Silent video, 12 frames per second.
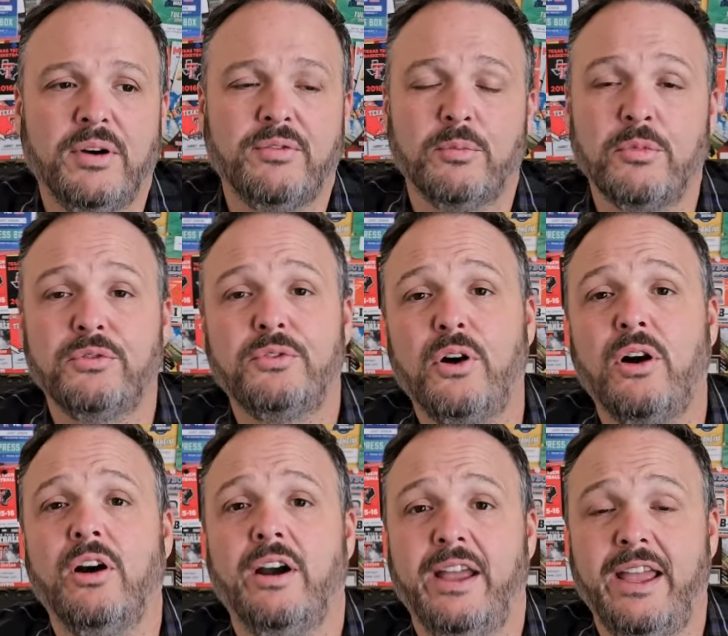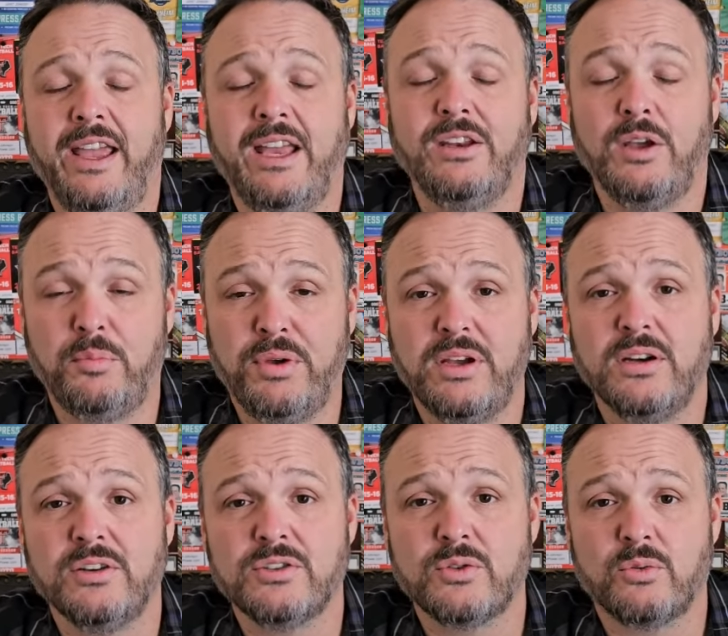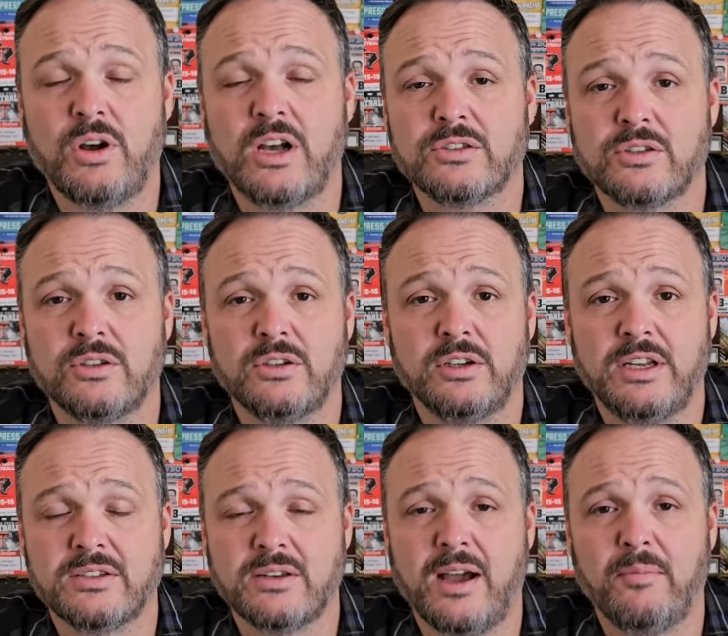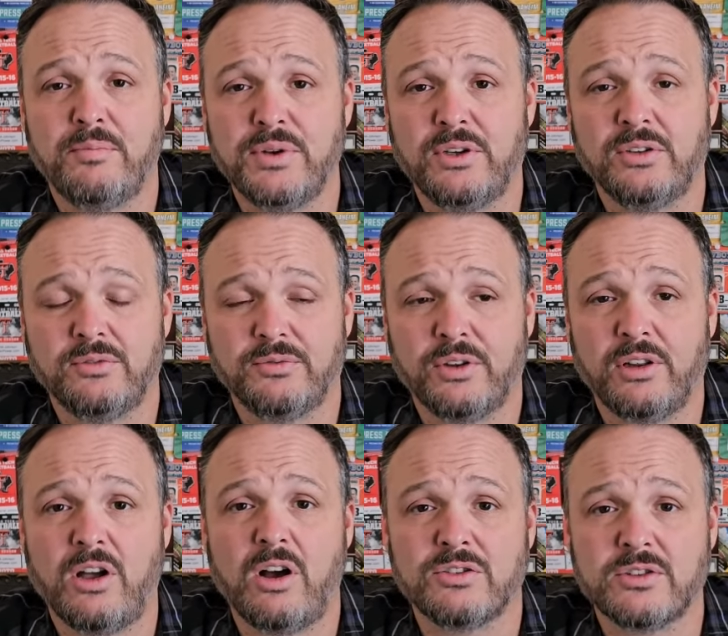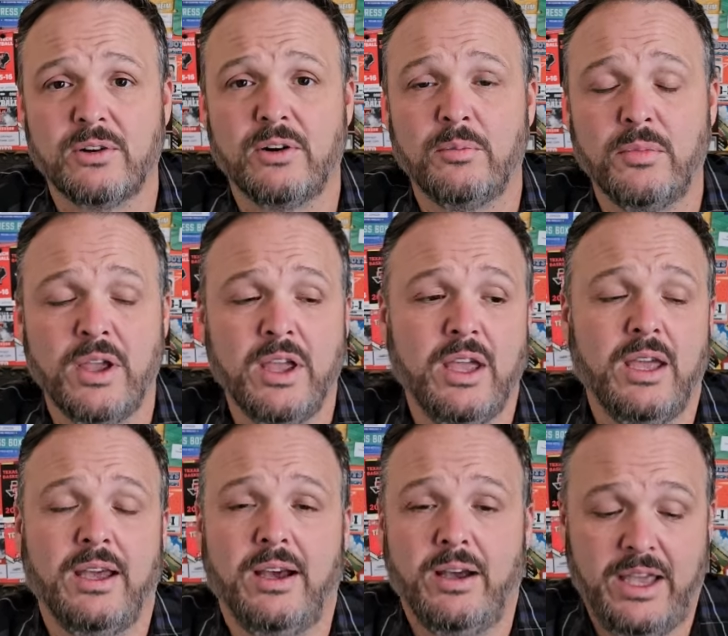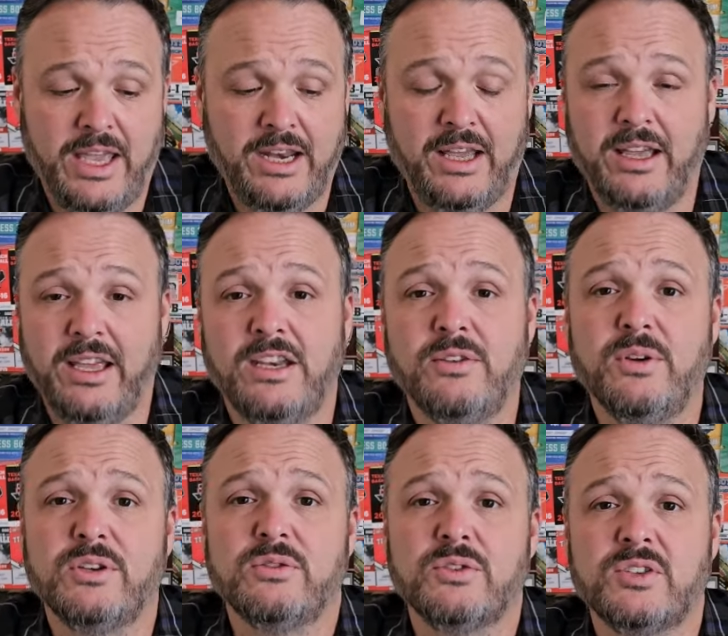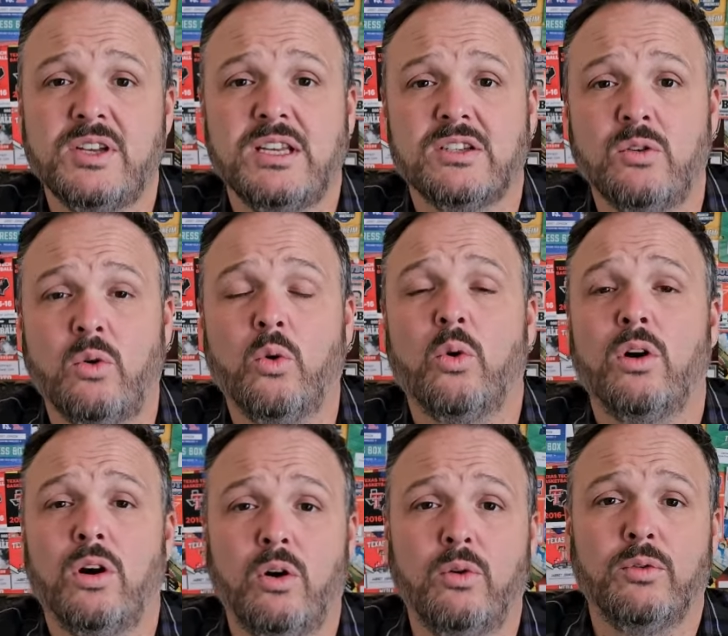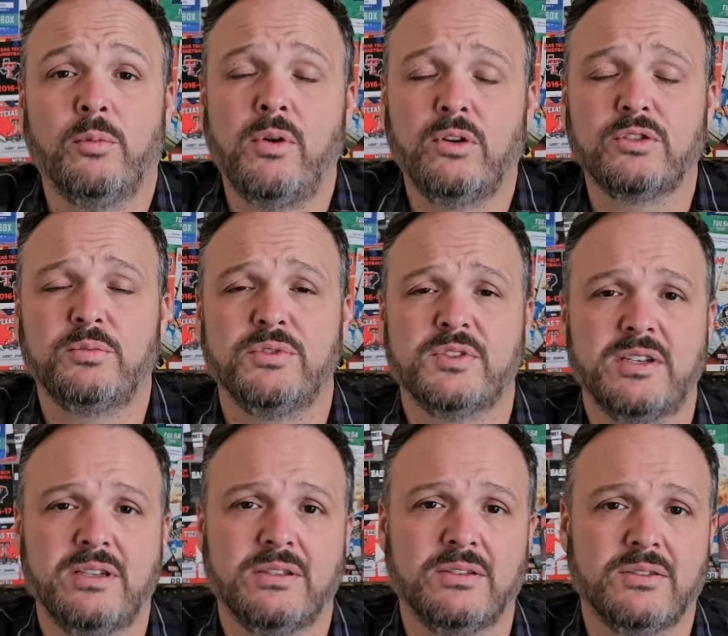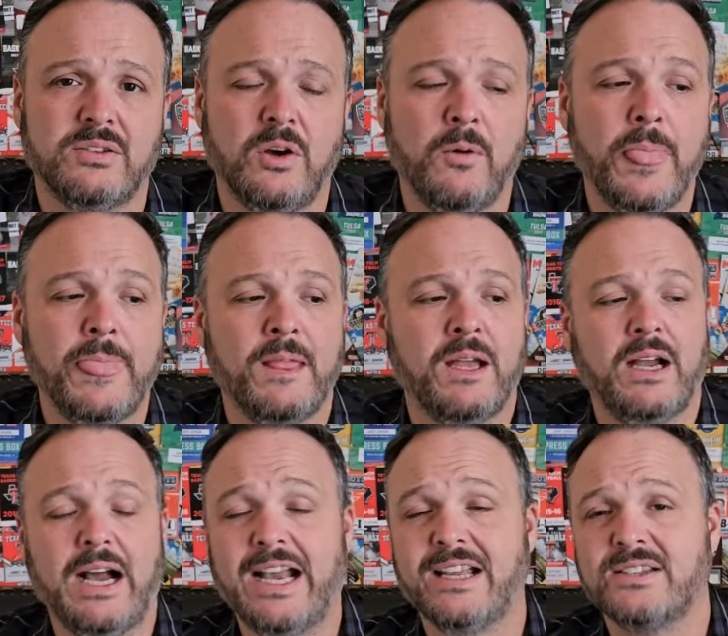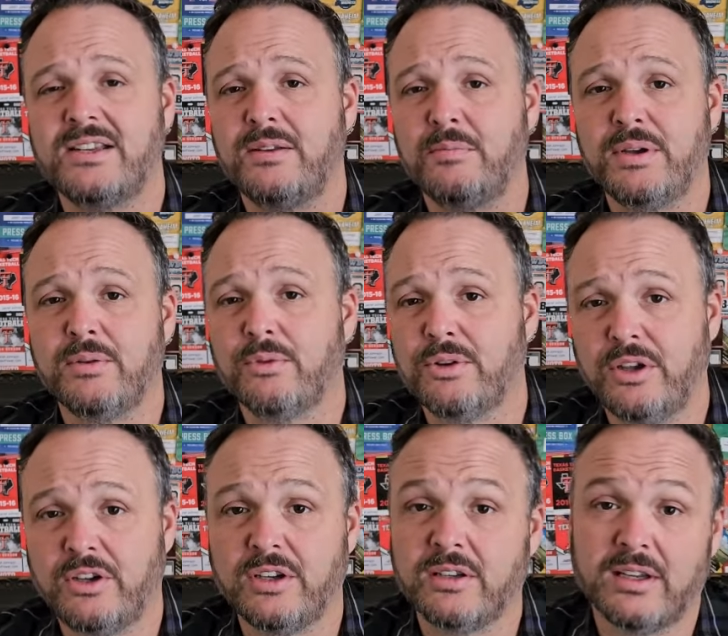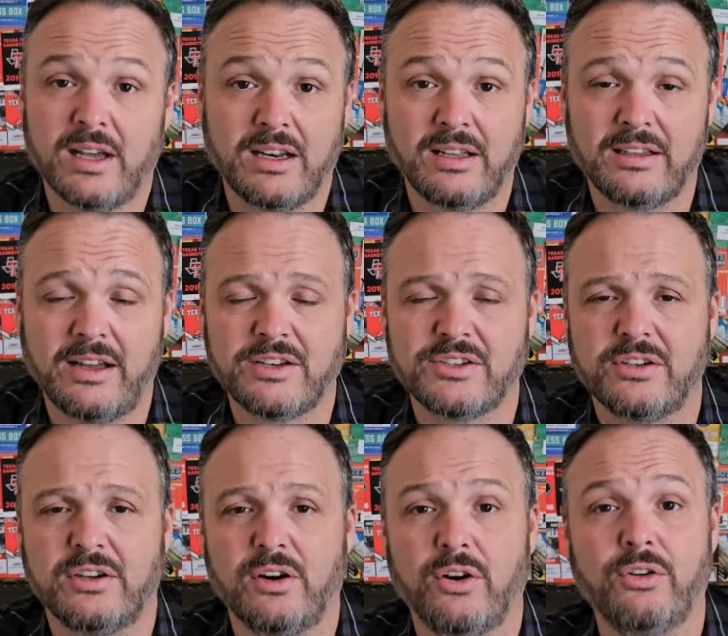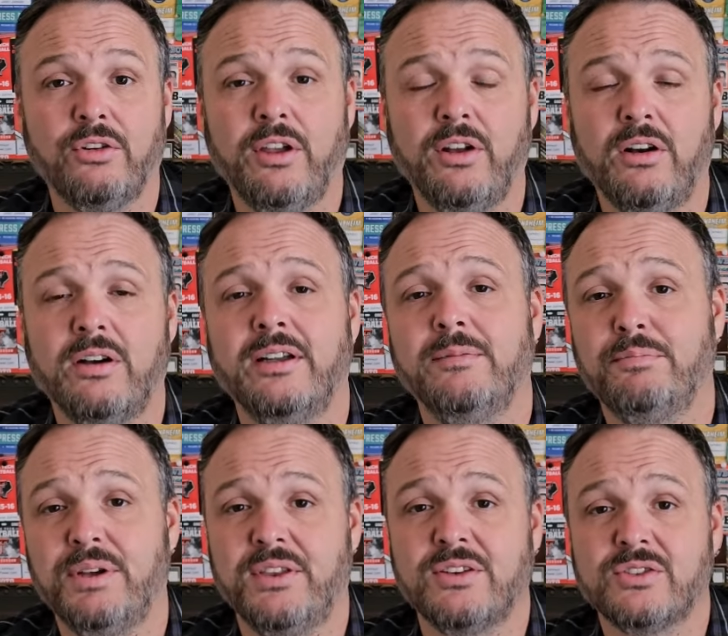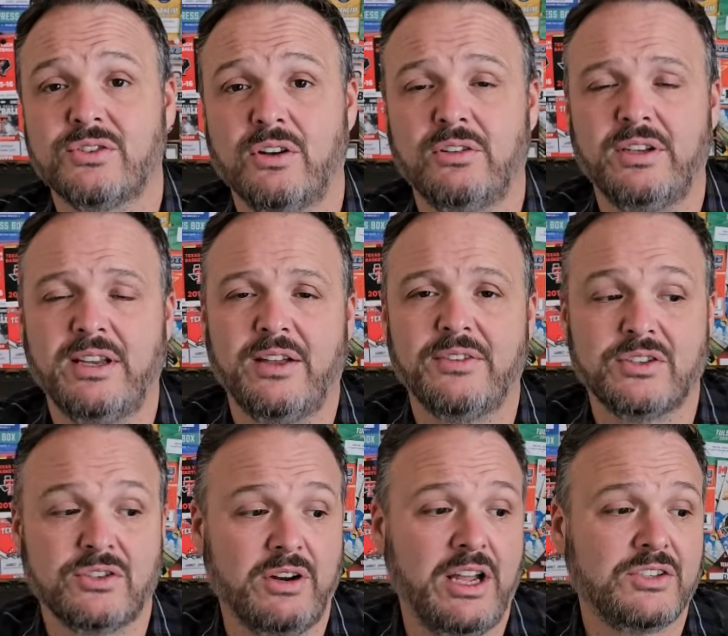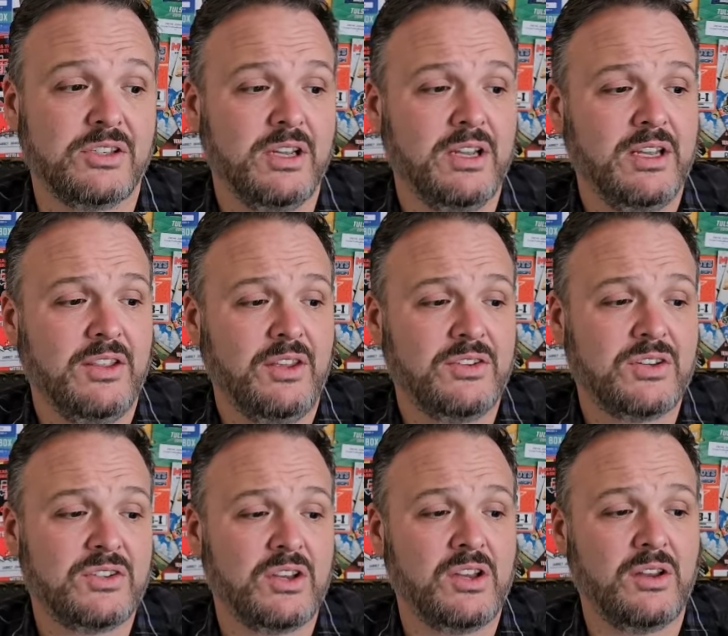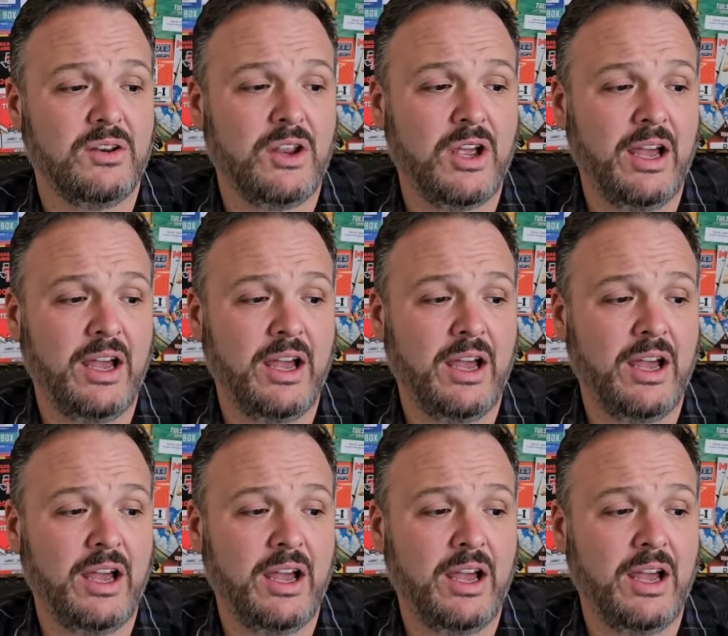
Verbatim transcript: but from afar, it appears the roster is not built for the long term in an individual season or over multiple seasons. So I could see them being really good, kind of like last year early on, but then struggling down the stretch. This is a